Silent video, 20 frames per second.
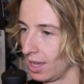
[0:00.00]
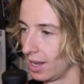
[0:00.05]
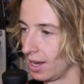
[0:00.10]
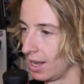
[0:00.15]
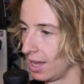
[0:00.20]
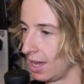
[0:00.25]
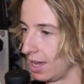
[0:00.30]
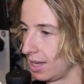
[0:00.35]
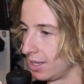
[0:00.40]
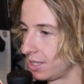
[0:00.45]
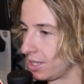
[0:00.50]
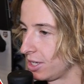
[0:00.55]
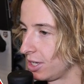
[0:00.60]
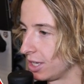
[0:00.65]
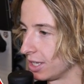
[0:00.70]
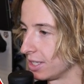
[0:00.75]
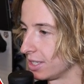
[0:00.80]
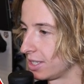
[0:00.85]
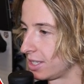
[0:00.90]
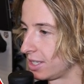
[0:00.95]
And as you
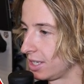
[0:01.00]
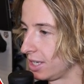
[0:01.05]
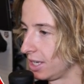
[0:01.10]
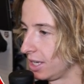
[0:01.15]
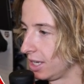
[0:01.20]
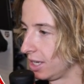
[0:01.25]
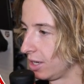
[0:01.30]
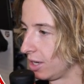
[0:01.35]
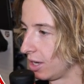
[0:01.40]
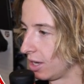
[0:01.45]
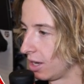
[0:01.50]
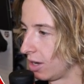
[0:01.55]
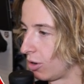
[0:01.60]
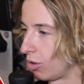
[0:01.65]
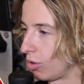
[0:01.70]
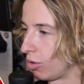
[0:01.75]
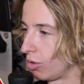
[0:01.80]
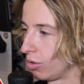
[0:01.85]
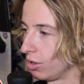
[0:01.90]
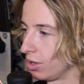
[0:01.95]
can see,
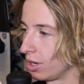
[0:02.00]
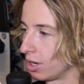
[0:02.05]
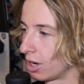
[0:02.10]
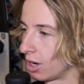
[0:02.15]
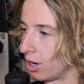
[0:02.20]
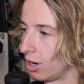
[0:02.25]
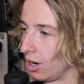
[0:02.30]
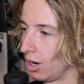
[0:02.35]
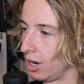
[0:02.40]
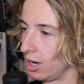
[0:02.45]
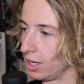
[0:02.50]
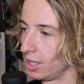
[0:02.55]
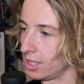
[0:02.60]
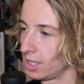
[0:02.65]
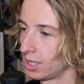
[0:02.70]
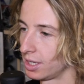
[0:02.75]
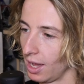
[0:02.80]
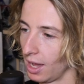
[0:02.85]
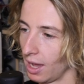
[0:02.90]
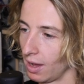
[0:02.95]
all the
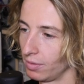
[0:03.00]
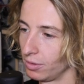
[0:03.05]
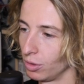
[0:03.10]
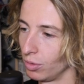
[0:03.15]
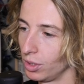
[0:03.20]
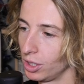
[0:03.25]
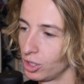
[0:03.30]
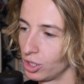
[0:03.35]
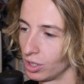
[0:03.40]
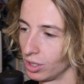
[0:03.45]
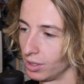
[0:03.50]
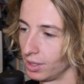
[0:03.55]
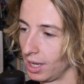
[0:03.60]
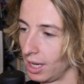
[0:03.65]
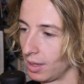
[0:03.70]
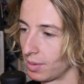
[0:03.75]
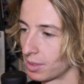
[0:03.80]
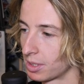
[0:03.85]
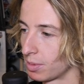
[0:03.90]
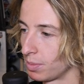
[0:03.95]
cars have the regional
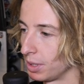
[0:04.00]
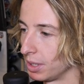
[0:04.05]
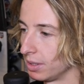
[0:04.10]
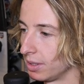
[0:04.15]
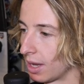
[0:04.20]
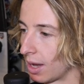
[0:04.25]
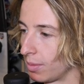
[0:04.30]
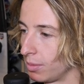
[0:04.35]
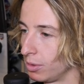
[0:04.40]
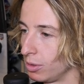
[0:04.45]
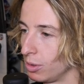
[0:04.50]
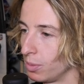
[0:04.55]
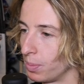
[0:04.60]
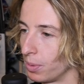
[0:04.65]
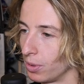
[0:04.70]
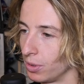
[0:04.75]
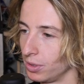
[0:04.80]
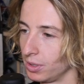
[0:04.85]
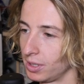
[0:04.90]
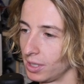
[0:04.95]
names BMW,
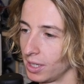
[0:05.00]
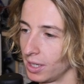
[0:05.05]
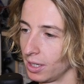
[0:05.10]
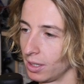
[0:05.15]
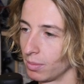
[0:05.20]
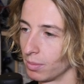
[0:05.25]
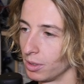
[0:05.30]
Pontiac,